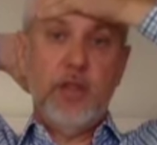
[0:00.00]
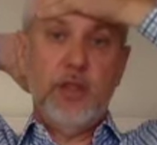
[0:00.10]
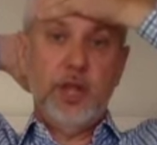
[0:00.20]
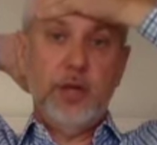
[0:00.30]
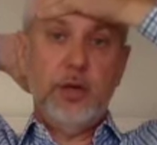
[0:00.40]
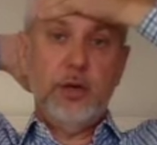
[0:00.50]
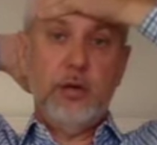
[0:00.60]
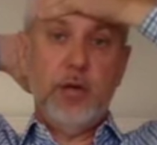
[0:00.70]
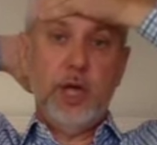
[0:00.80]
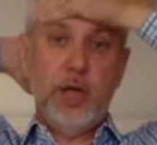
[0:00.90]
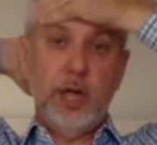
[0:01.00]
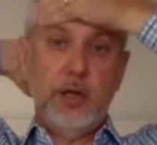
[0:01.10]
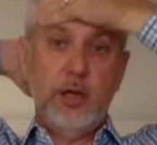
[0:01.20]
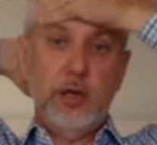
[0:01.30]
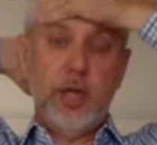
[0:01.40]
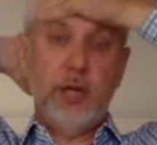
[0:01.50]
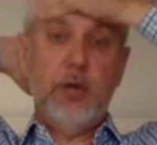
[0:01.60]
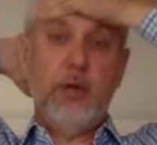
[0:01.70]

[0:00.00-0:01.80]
Thank you, head. Thank you,